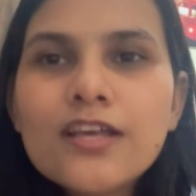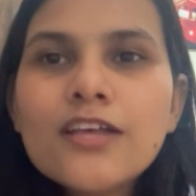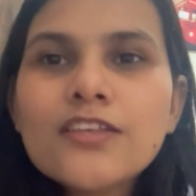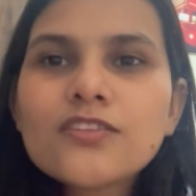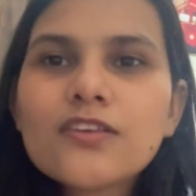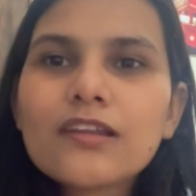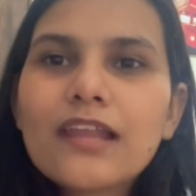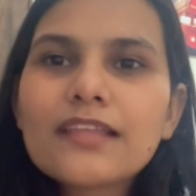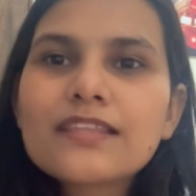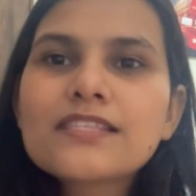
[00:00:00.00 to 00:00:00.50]

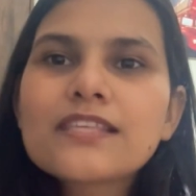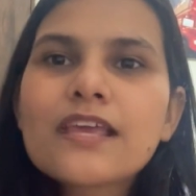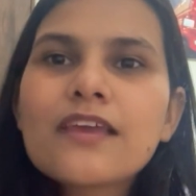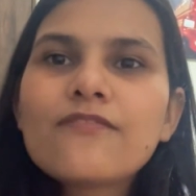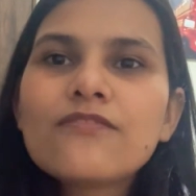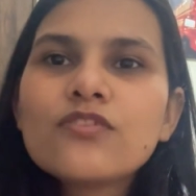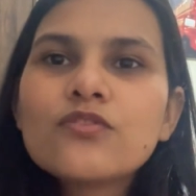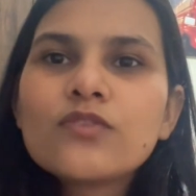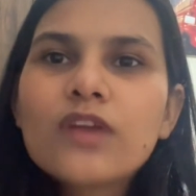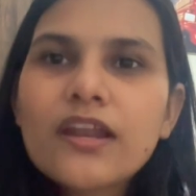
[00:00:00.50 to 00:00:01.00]
So let's
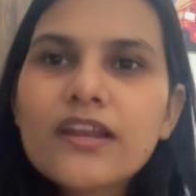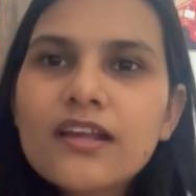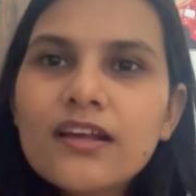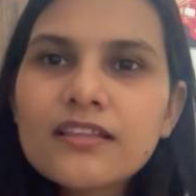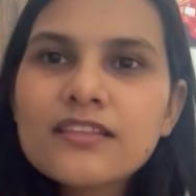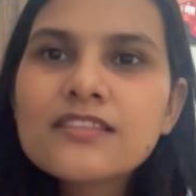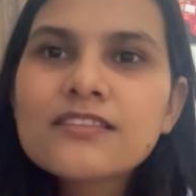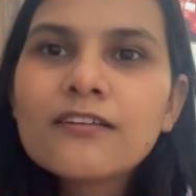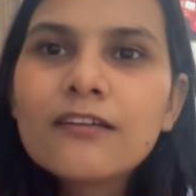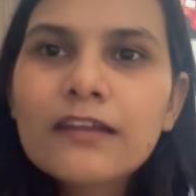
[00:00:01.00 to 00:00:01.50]
say you run a
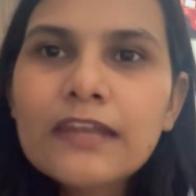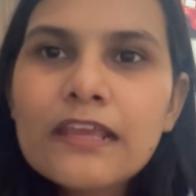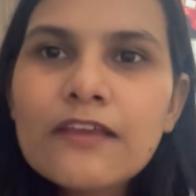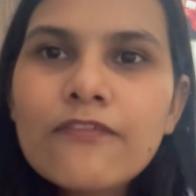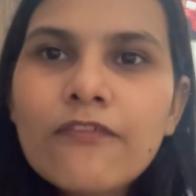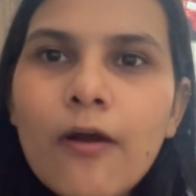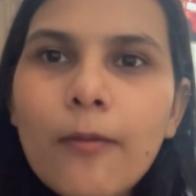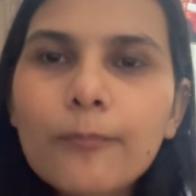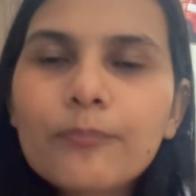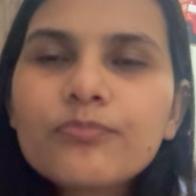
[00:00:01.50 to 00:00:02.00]
consulting
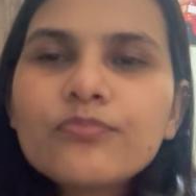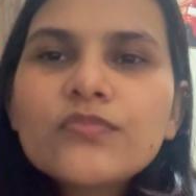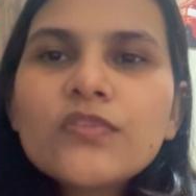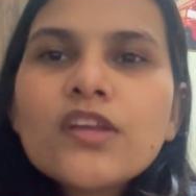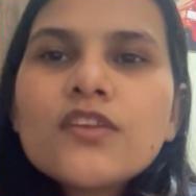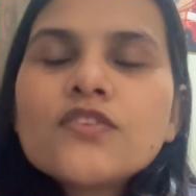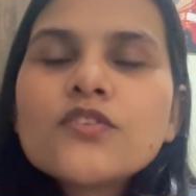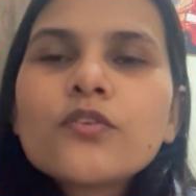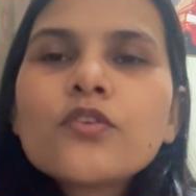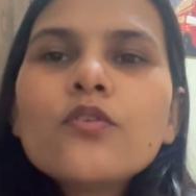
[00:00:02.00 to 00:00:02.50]
firm,
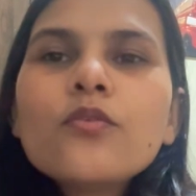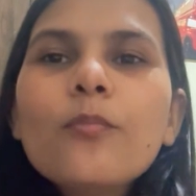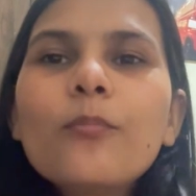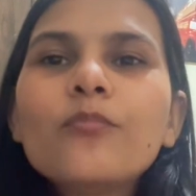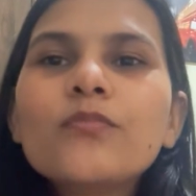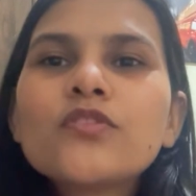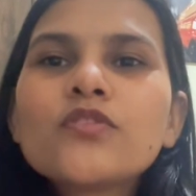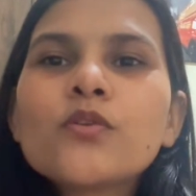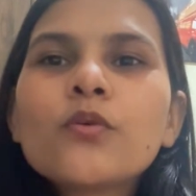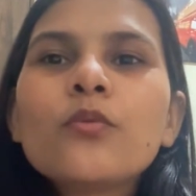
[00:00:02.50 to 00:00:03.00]
so
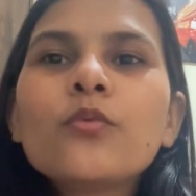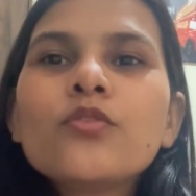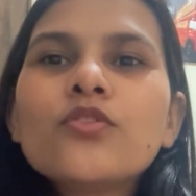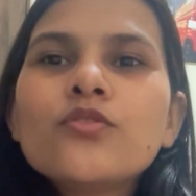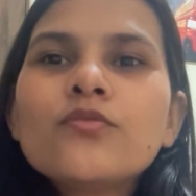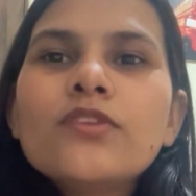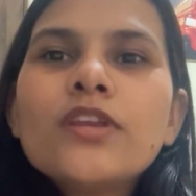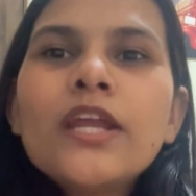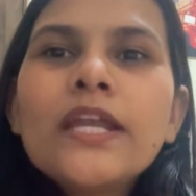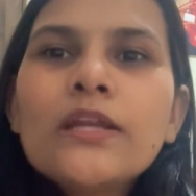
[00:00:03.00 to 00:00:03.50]

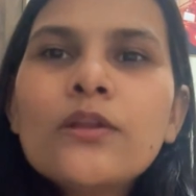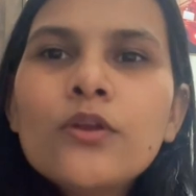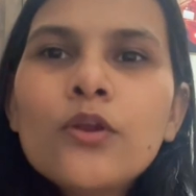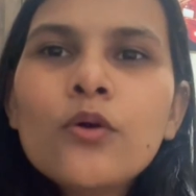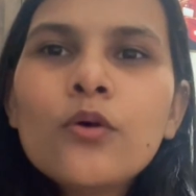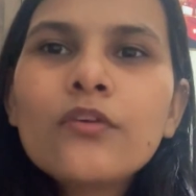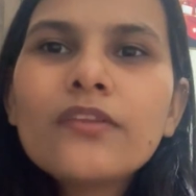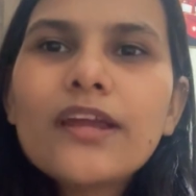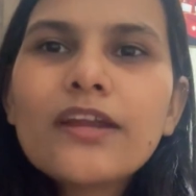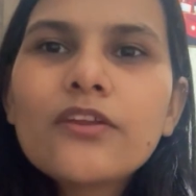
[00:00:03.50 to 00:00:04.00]
you need to
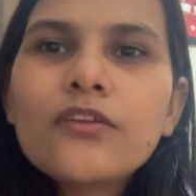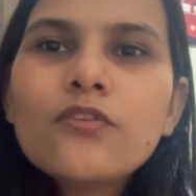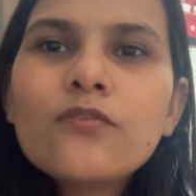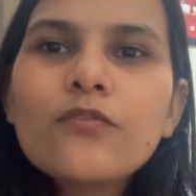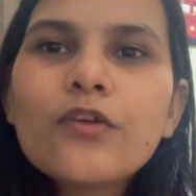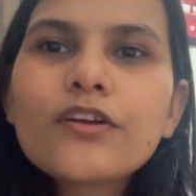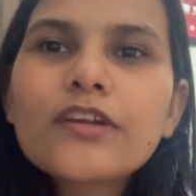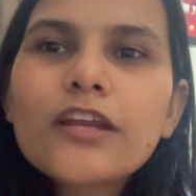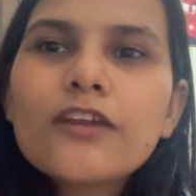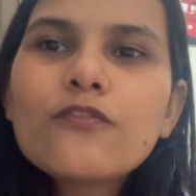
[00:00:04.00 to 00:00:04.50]
know that
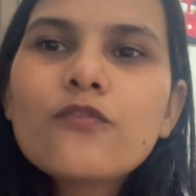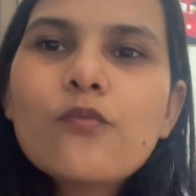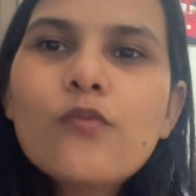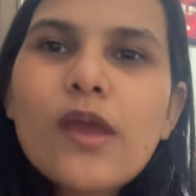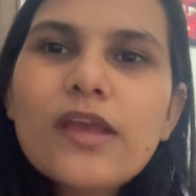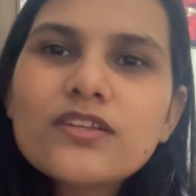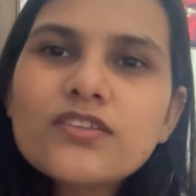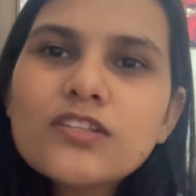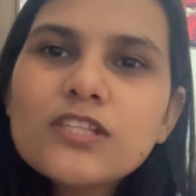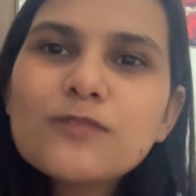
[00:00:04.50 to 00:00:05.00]
what kind of
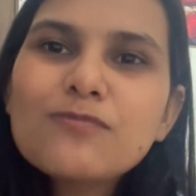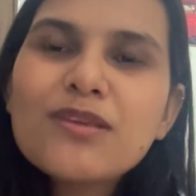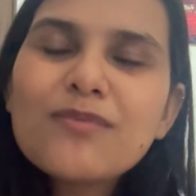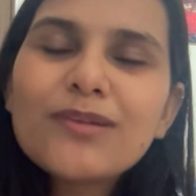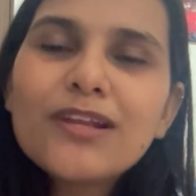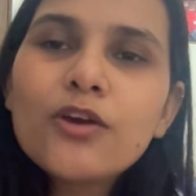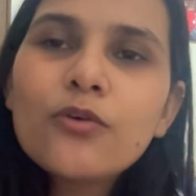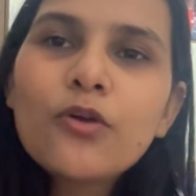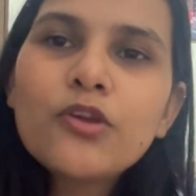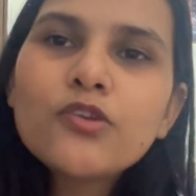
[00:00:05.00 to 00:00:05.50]
questions
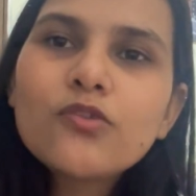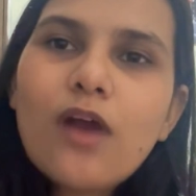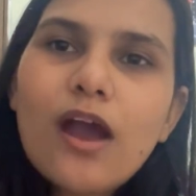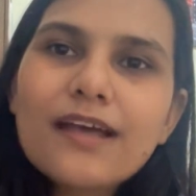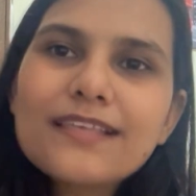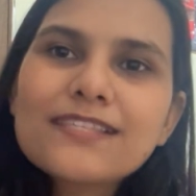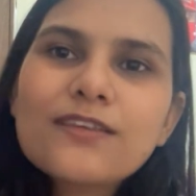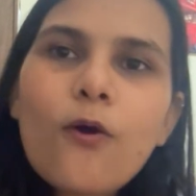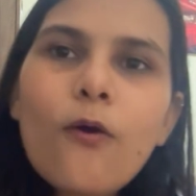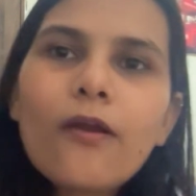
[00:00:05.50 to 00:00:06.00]
people are going to
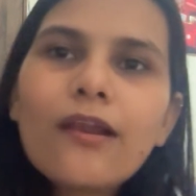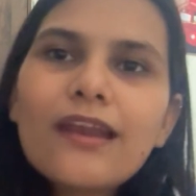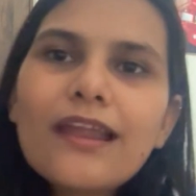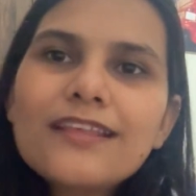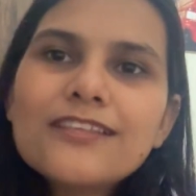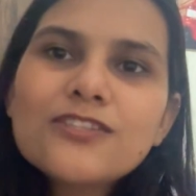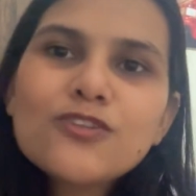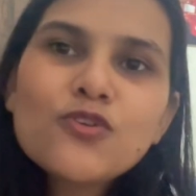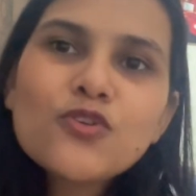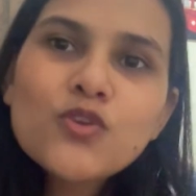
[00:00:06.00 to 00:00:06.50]
ask
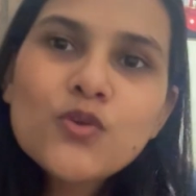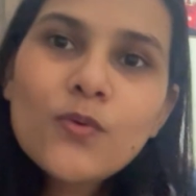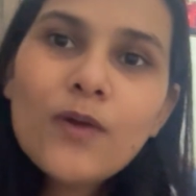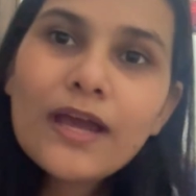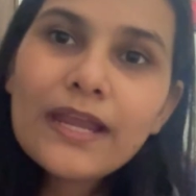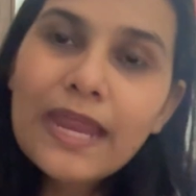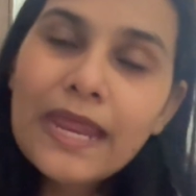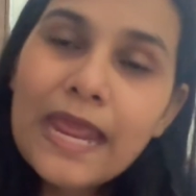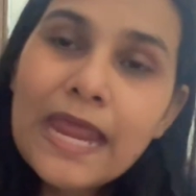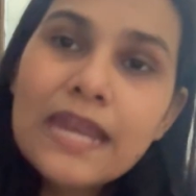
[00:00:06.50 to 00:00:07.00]
online, so you
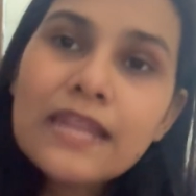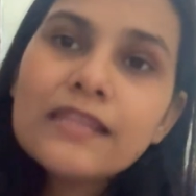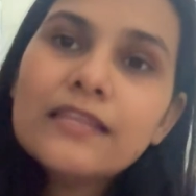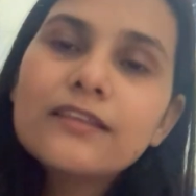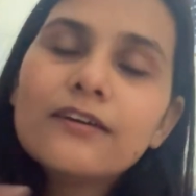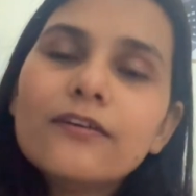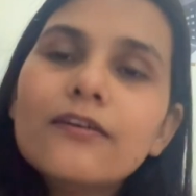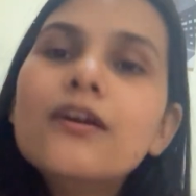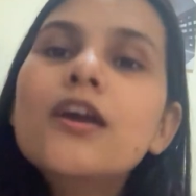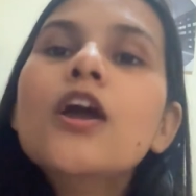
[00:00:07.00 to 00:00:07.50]
are in
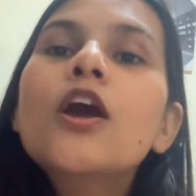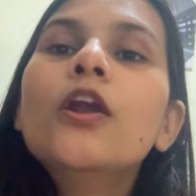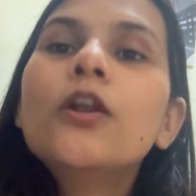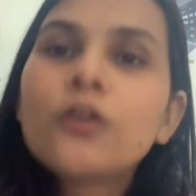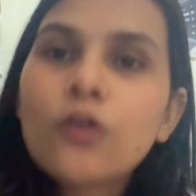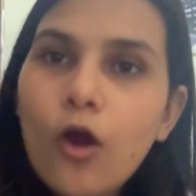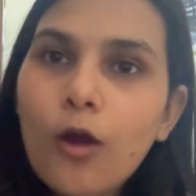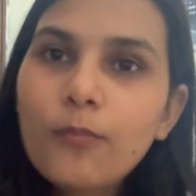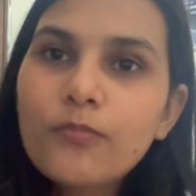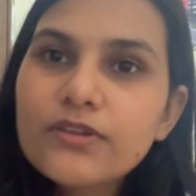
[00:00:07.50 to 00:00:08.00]
the
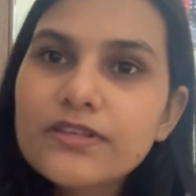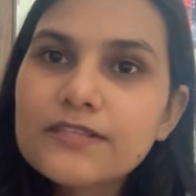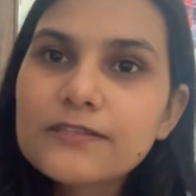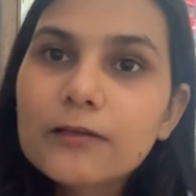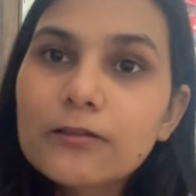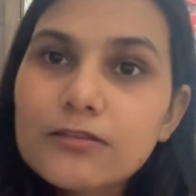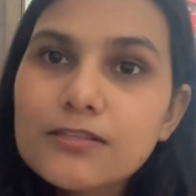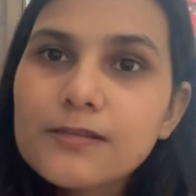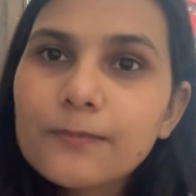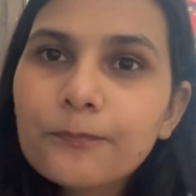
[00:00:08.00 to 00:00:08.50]
top
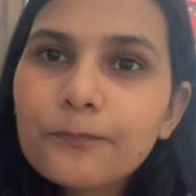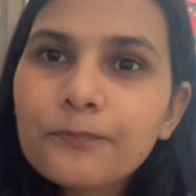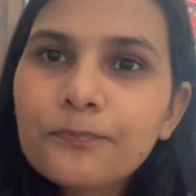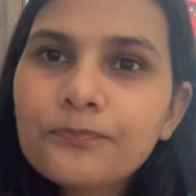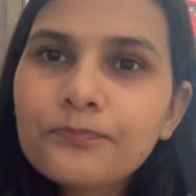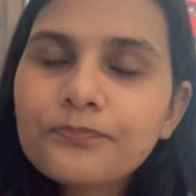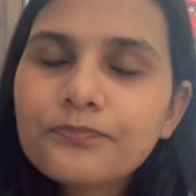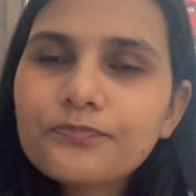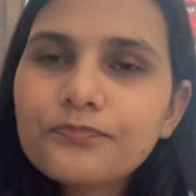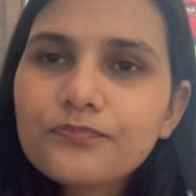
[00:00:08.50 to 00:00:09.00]
results,
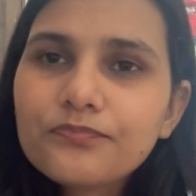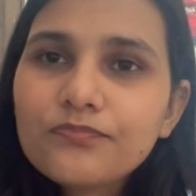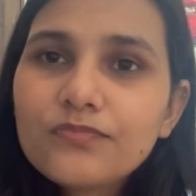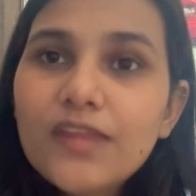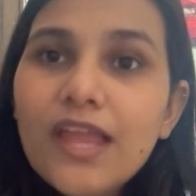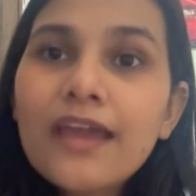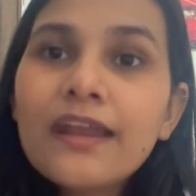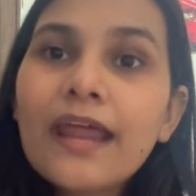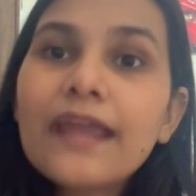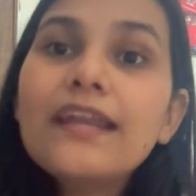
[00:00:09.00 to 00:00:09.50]

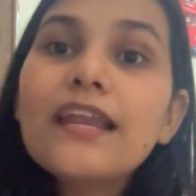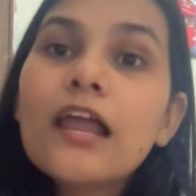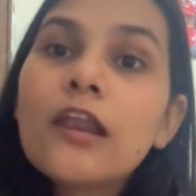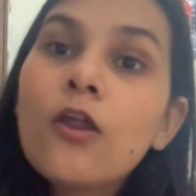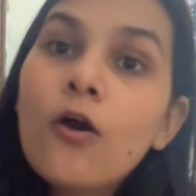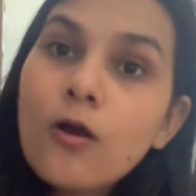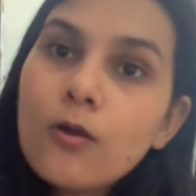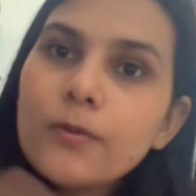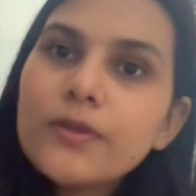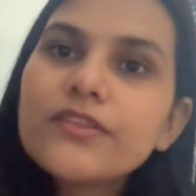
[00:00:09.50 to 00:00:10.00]
right,
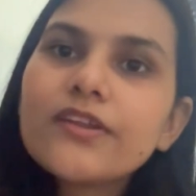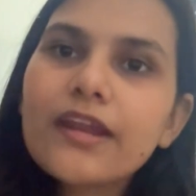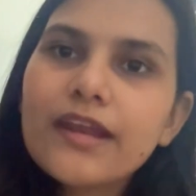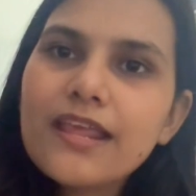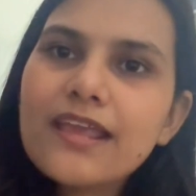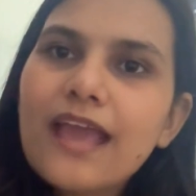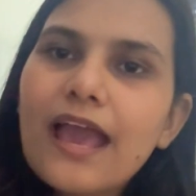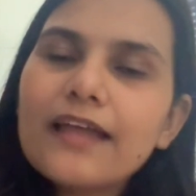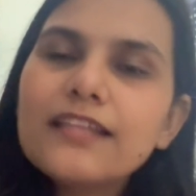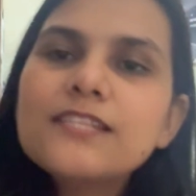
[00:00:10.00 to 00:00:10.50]
along with
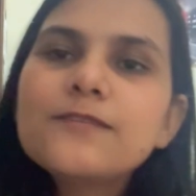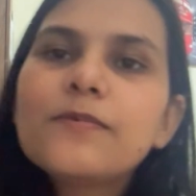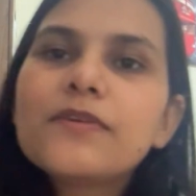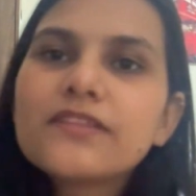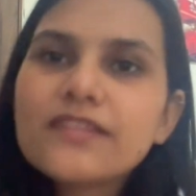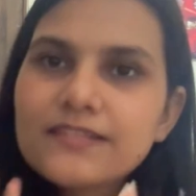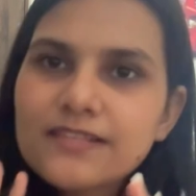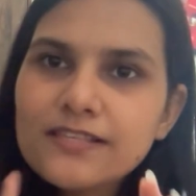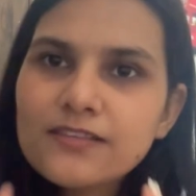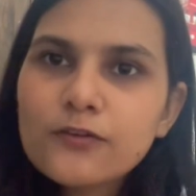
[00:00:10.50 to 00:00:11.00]
running ads. But
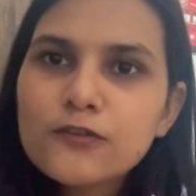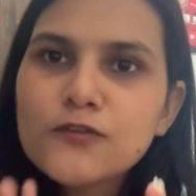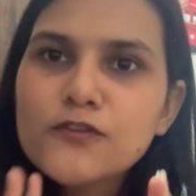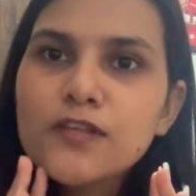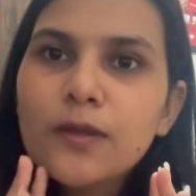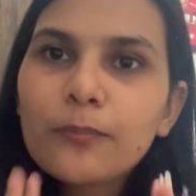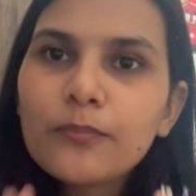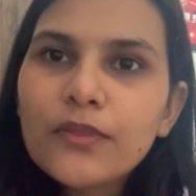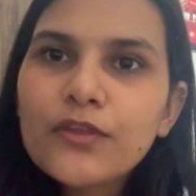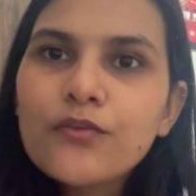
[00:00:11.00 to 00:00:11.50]
this is also
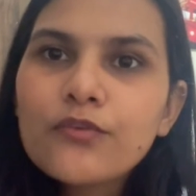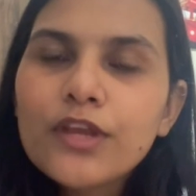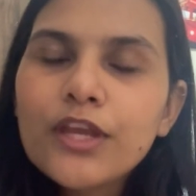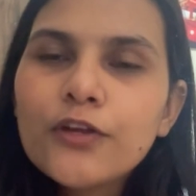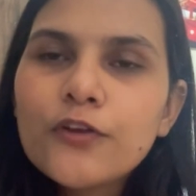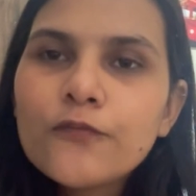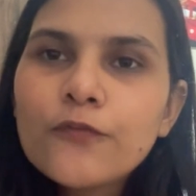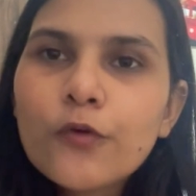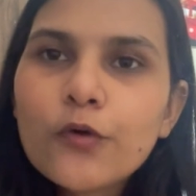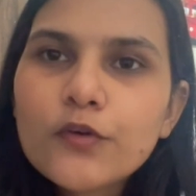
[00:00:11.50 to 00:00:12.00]
something you need
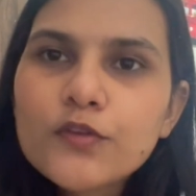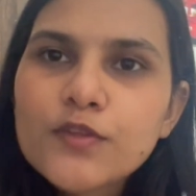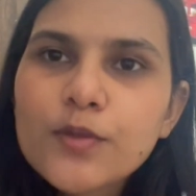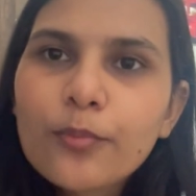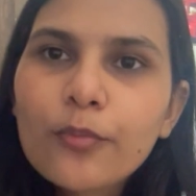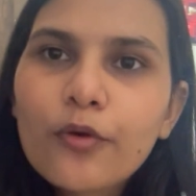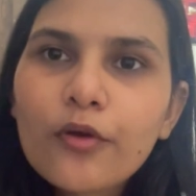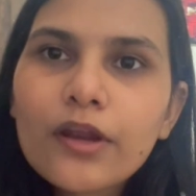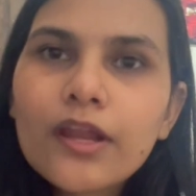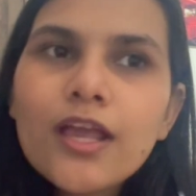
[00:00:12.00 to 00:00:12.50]
to focus
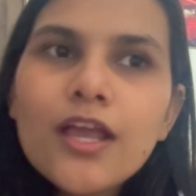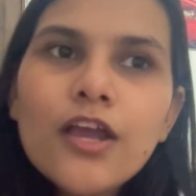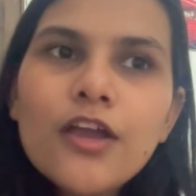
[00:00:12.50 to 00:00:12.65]
upon.